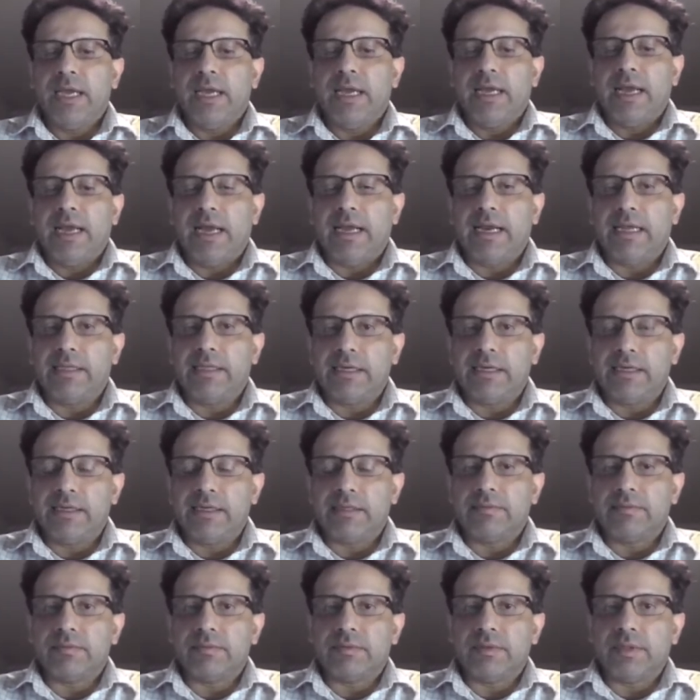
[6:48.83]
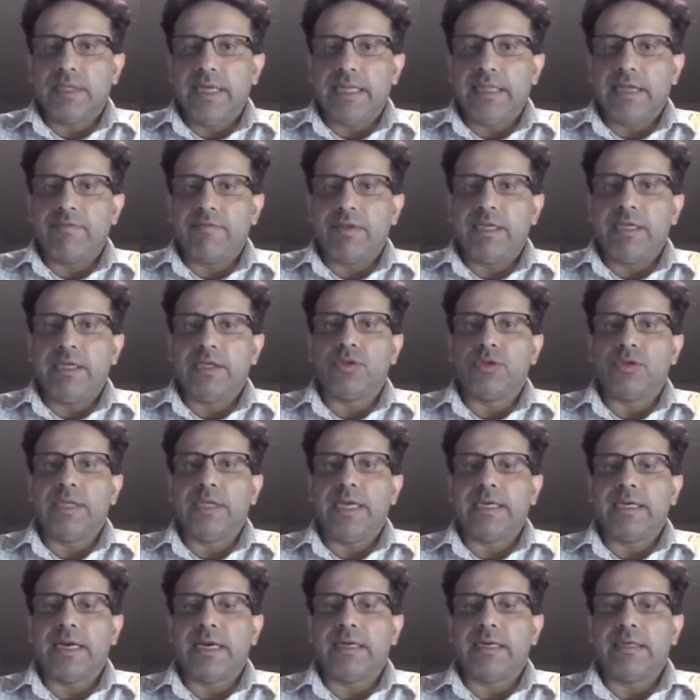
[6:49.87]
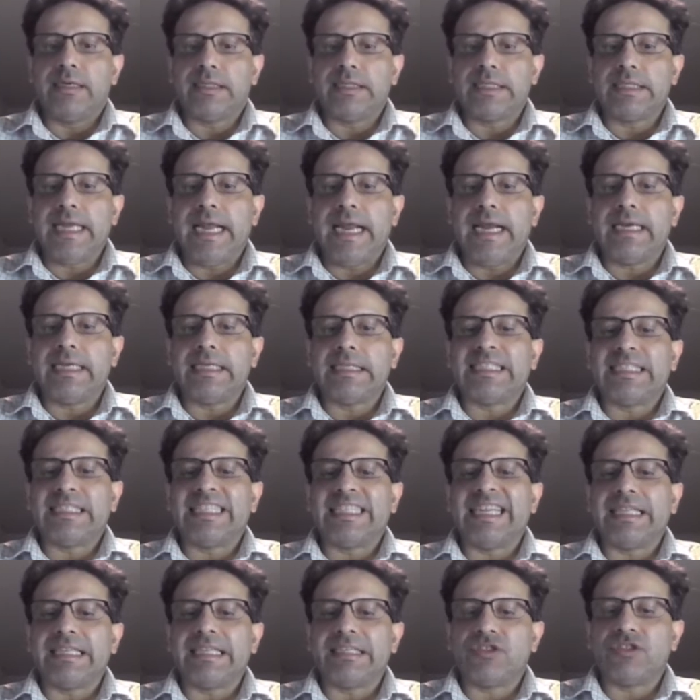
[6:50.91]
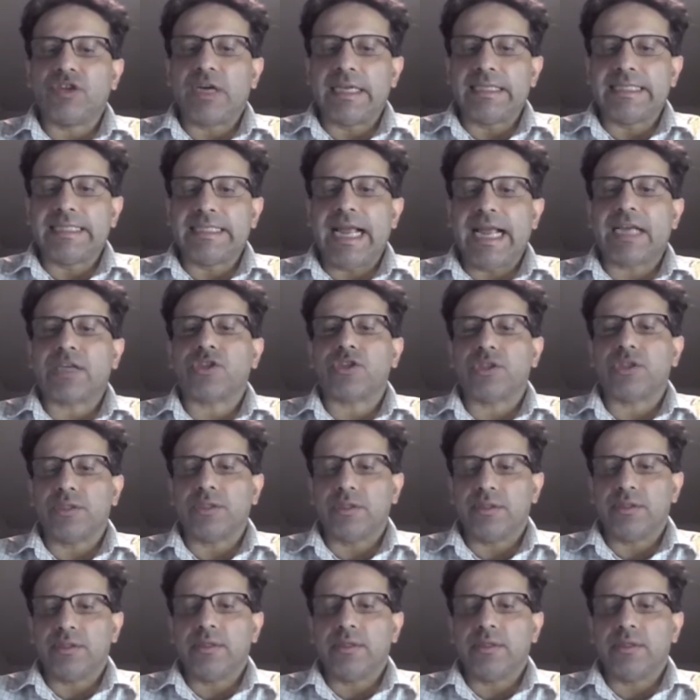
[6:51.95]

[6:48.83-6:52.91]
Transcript: another thing that we need to then understand is that the transaction